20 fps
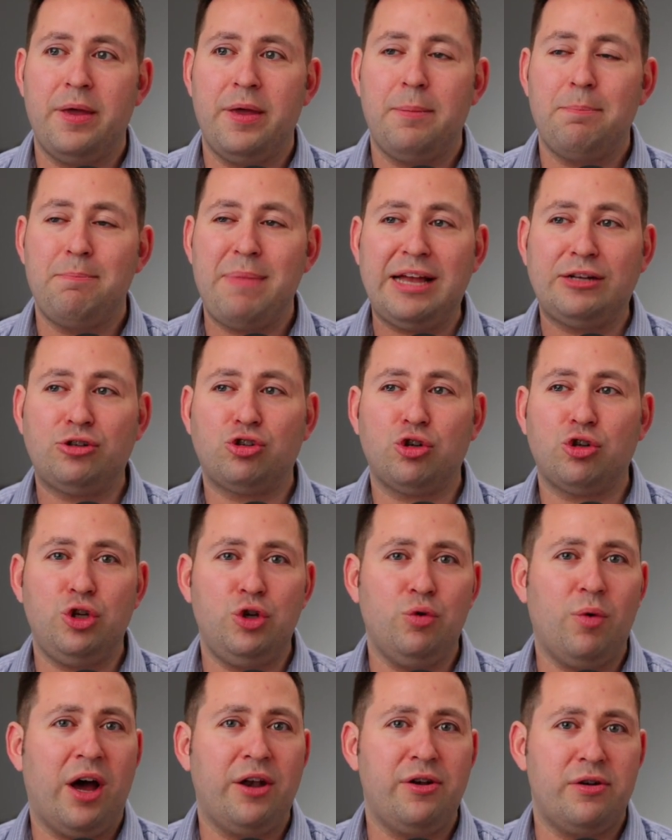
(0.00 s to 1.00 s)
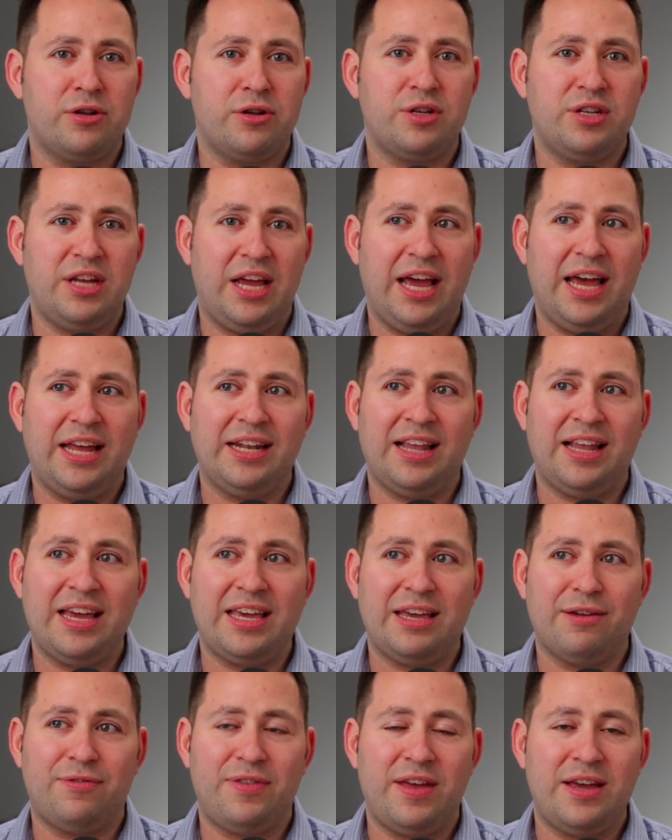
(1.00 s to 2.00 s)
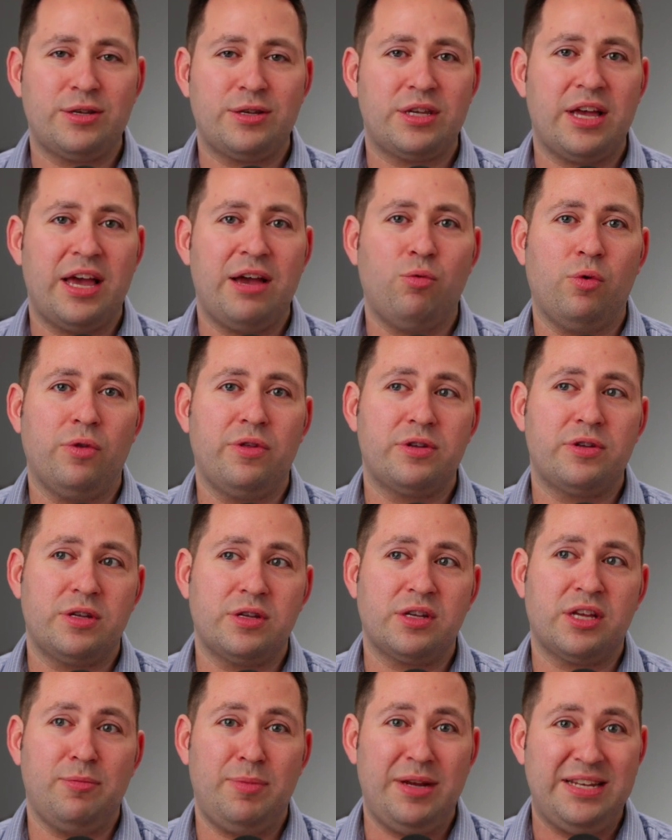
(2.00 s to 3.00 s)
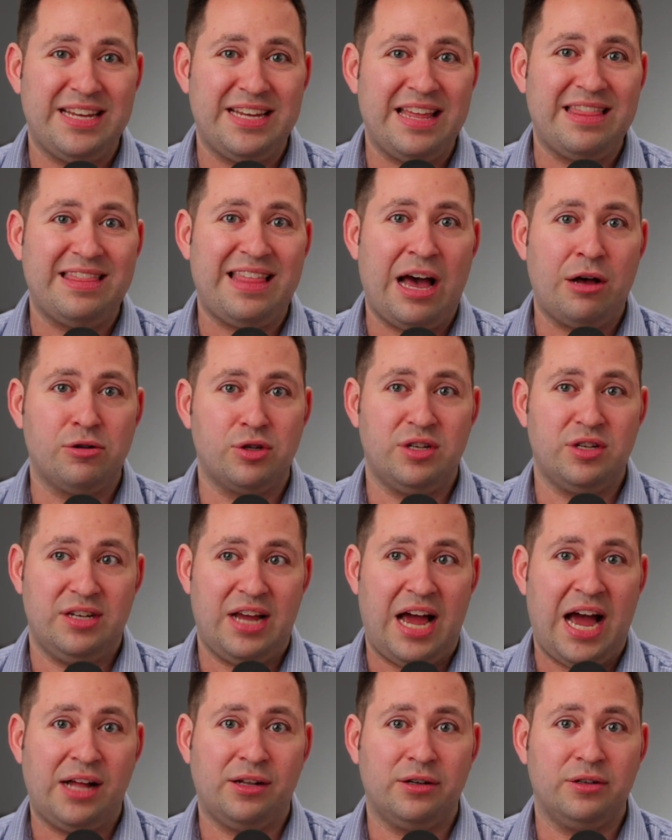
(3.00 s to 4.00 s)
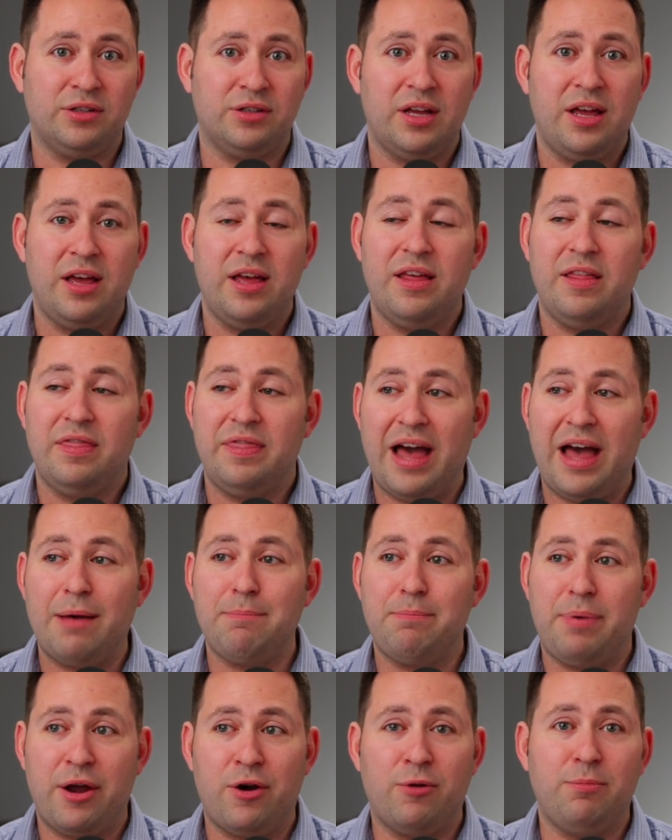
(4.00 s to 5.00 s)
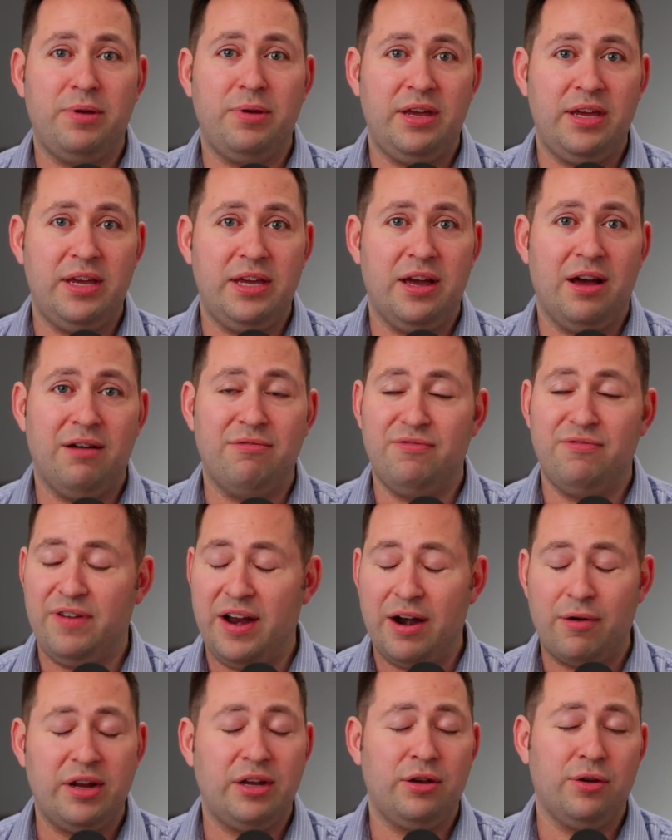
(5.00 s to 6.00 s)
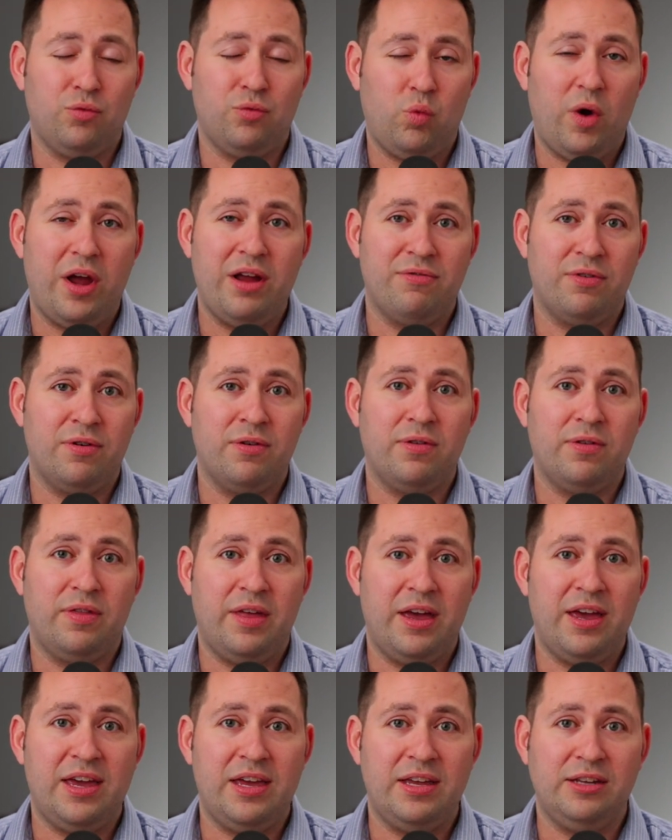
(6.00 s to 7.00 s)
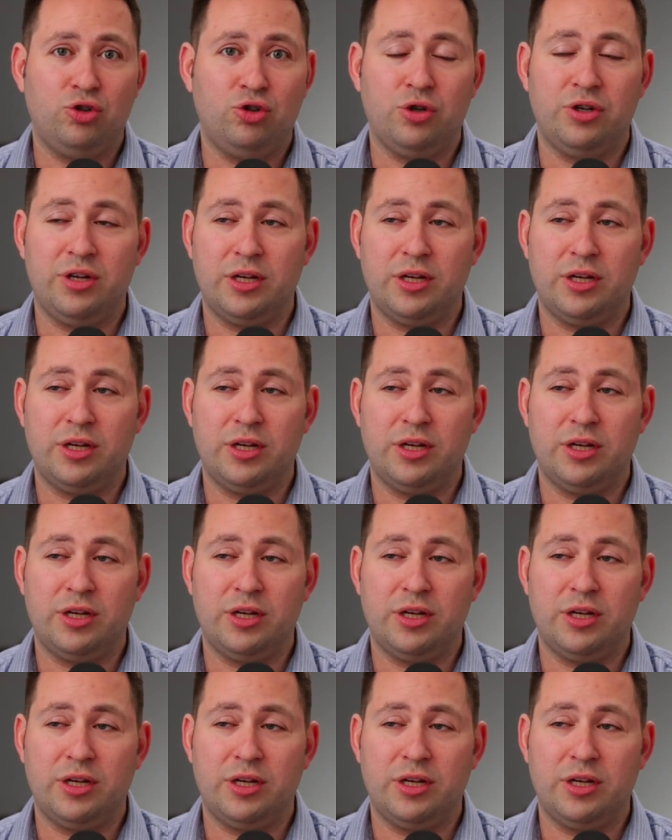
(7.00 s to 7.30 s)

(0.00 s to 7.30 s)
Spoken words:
Make sure you understand, like if they say, well, this is going to be $10,000, that better be a very good waiver. They should